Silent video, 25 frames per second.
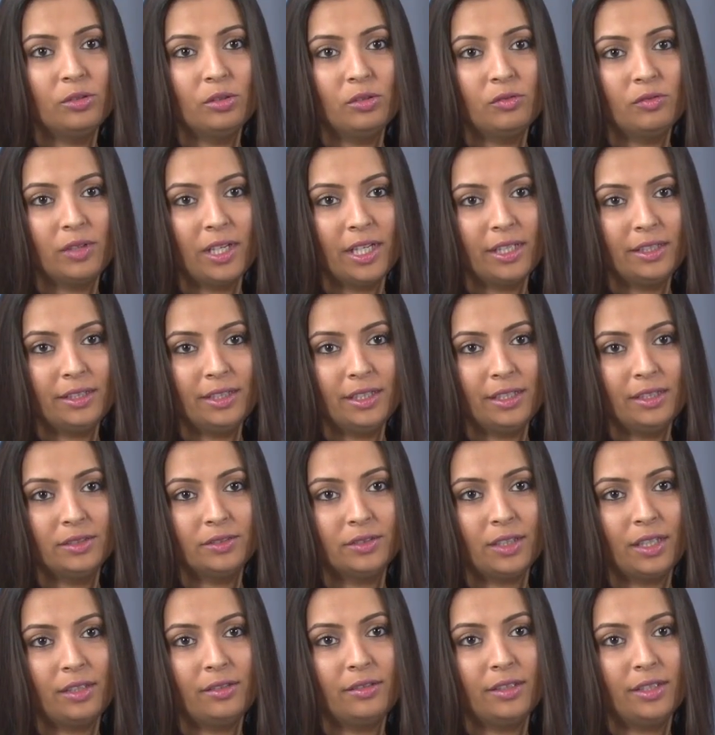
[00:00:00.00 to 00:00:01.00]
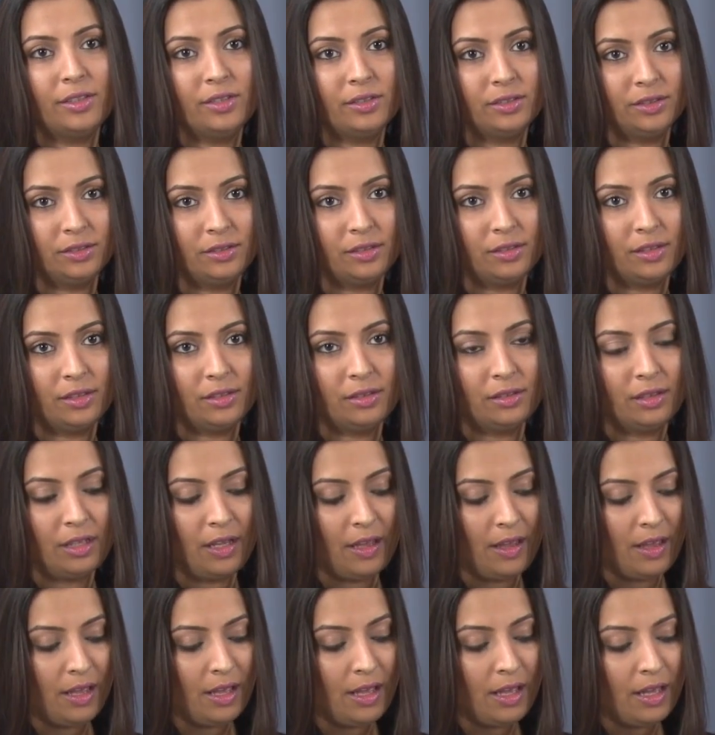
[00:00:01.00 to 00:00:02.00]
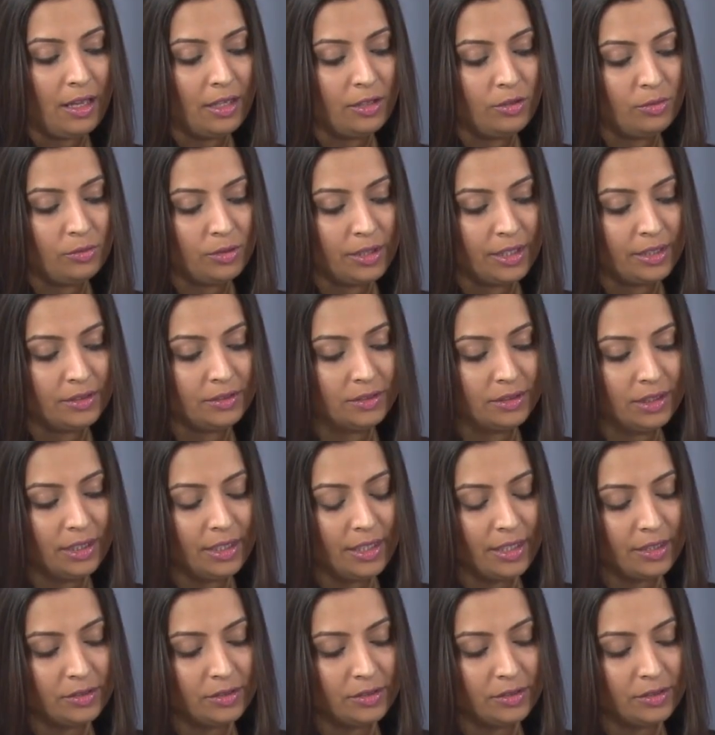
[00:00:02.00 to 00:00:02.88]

no white keys are registered. You can see